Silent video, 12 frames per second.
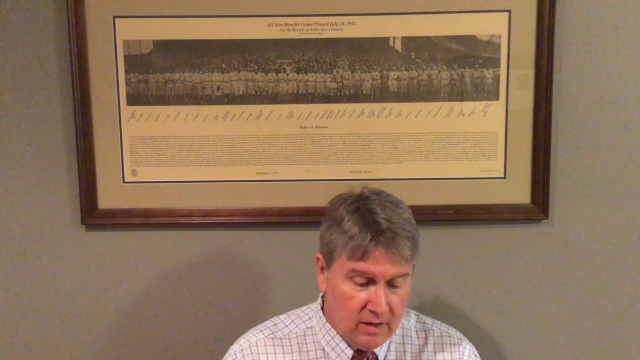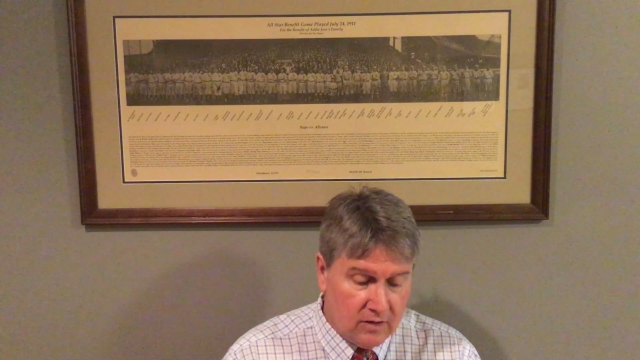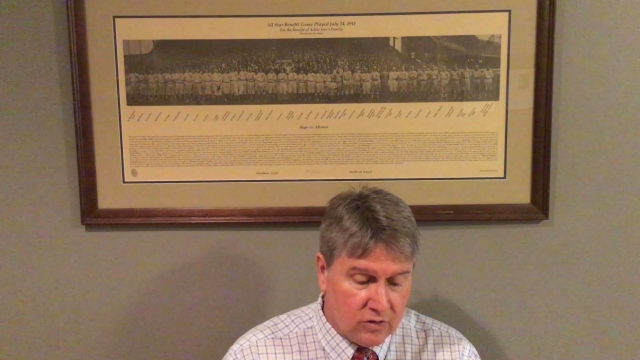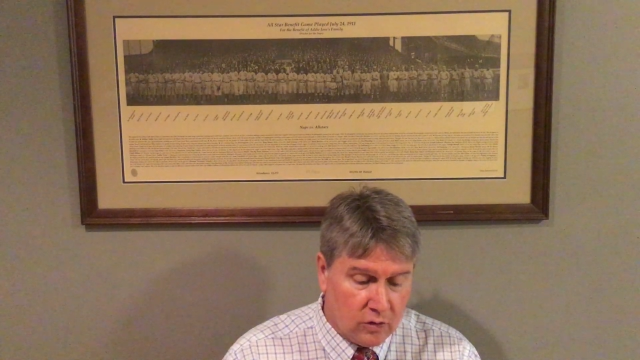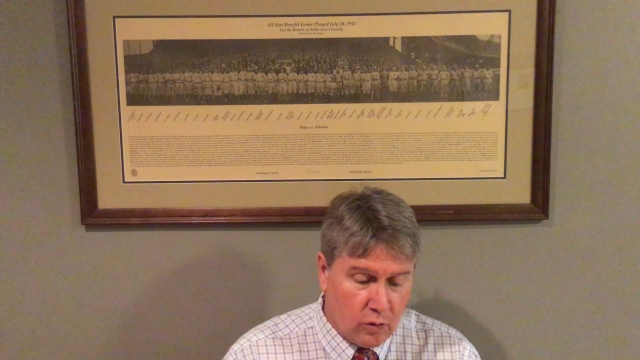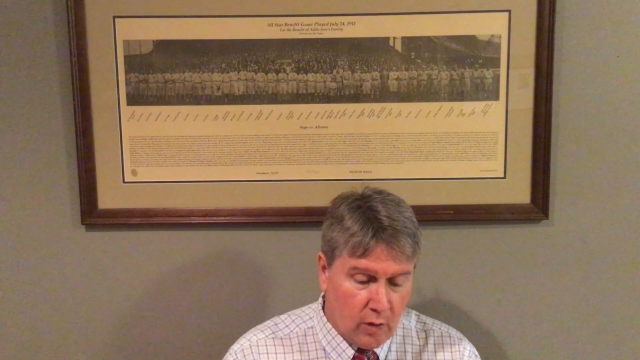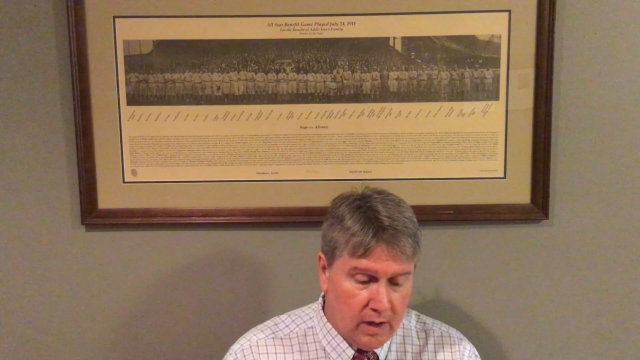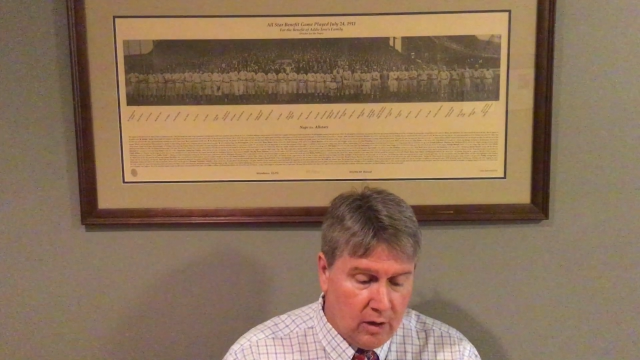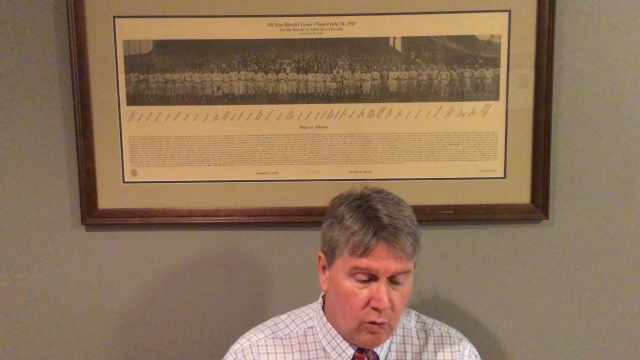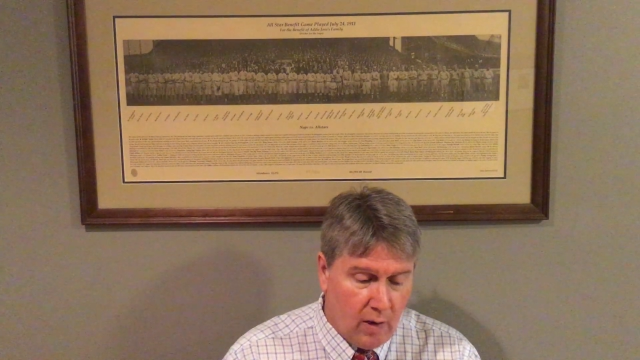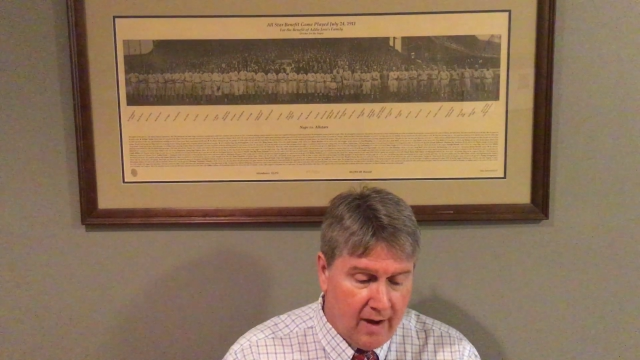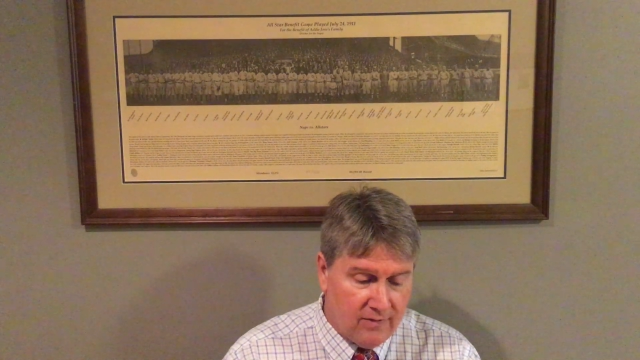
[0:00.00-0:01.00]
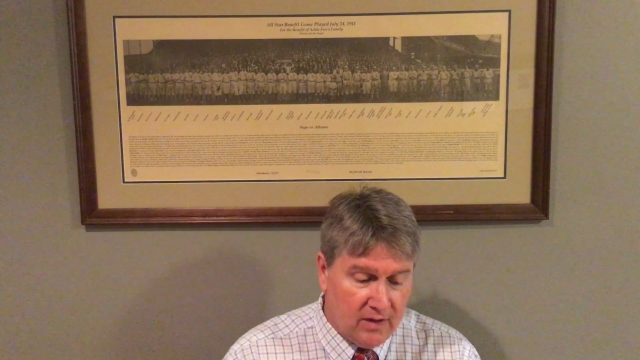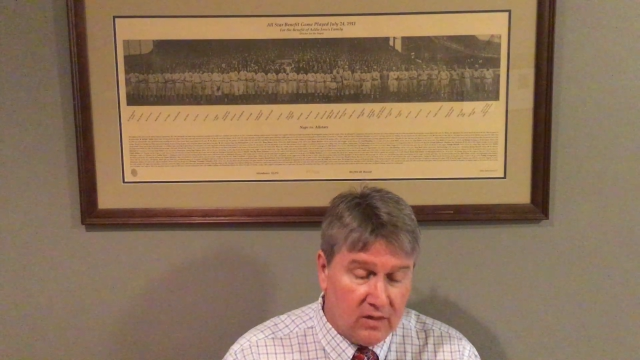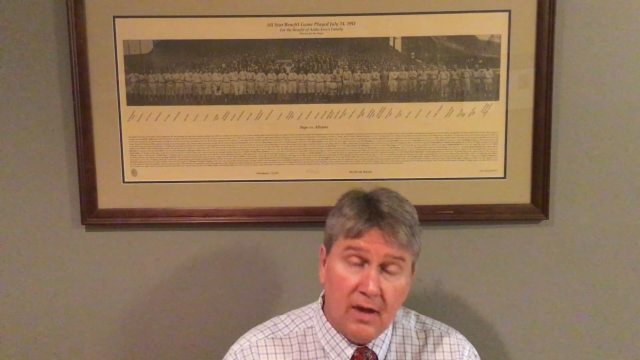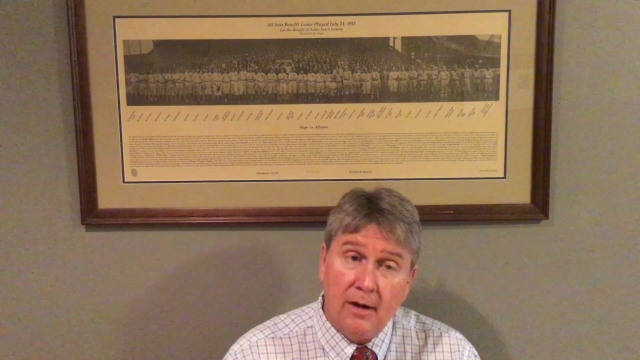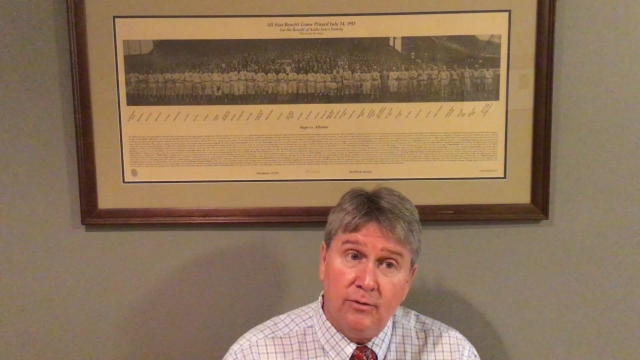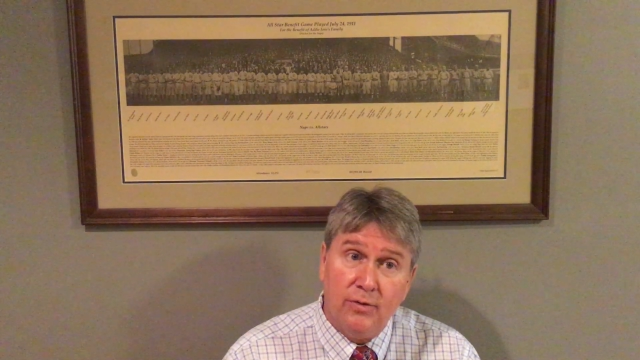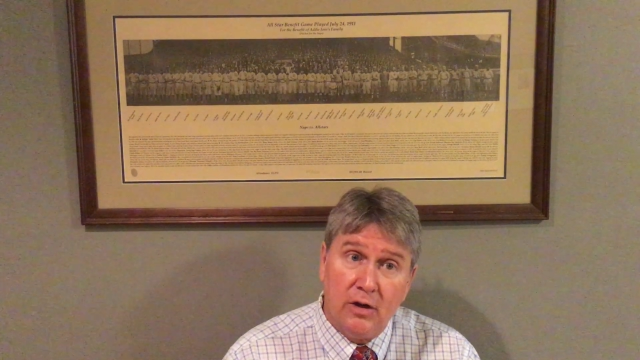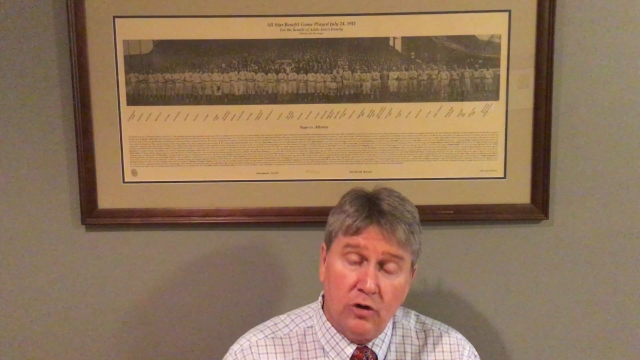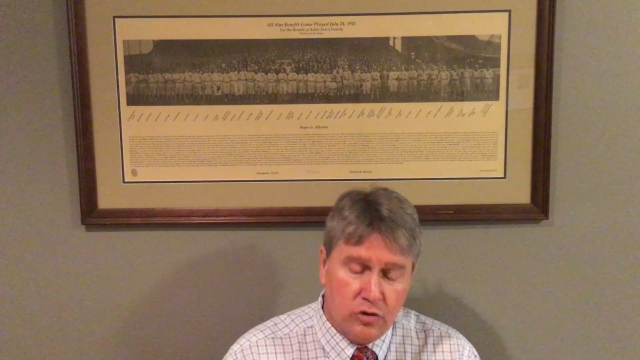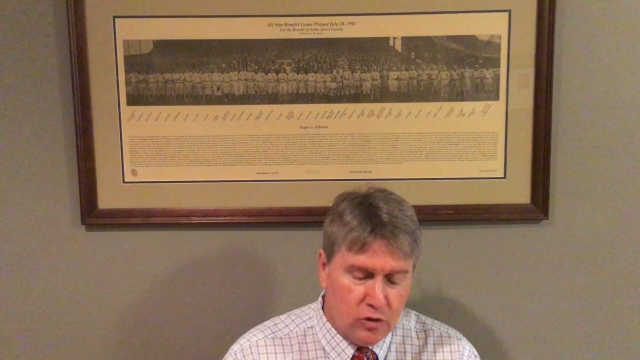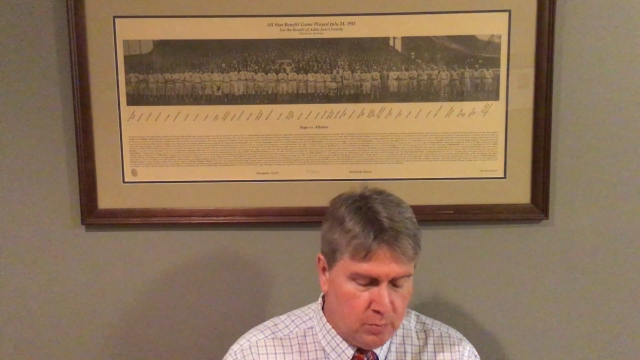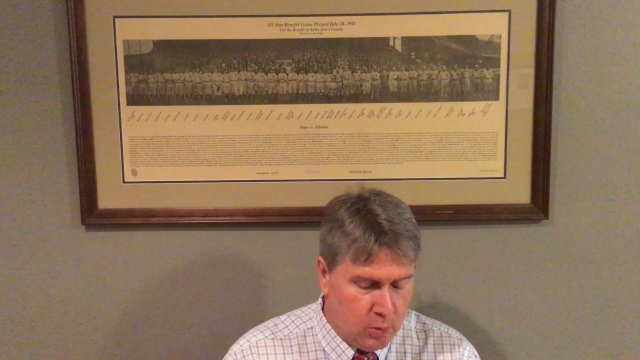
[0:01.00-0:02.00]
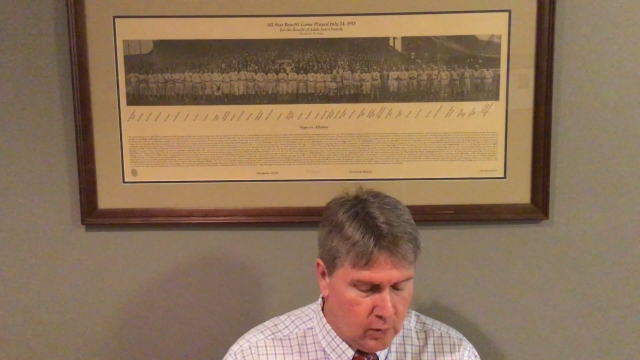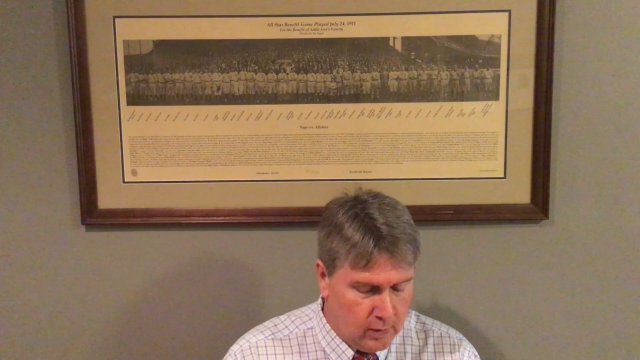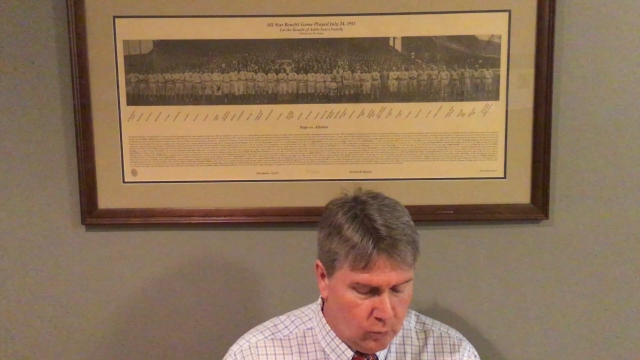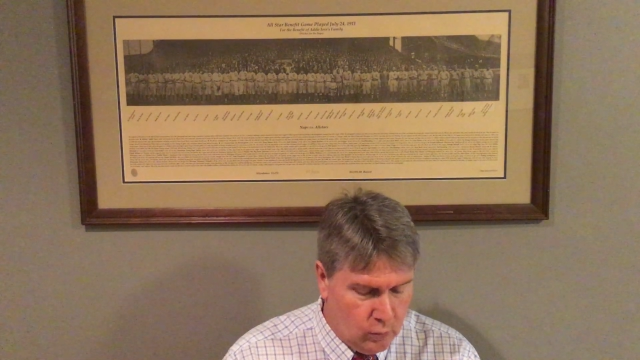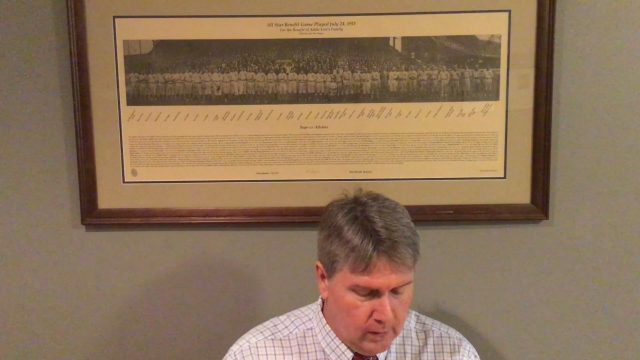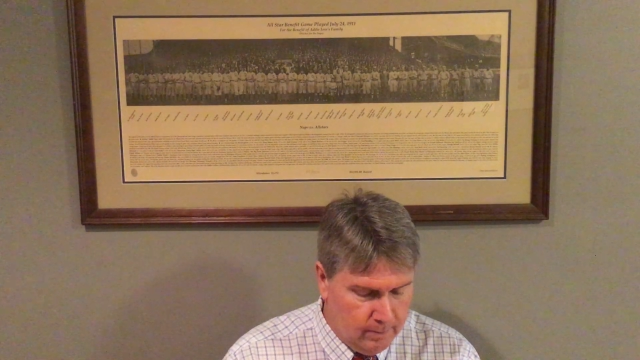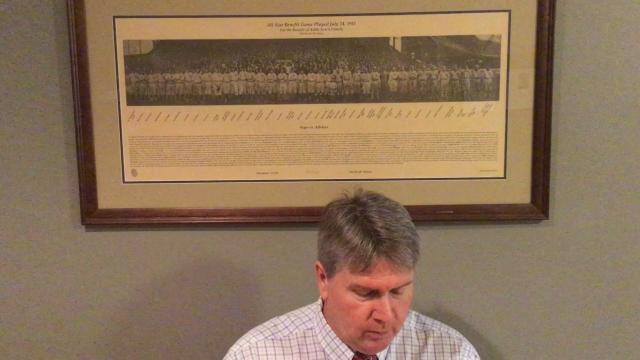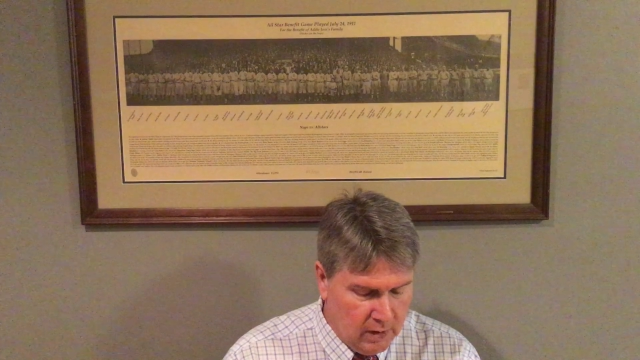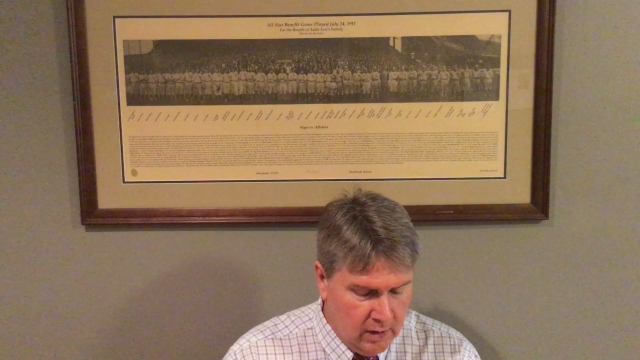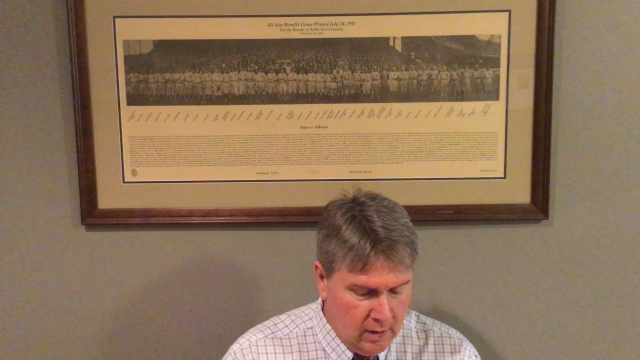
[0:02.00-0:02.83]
there's a great graphic there, figure 2.1.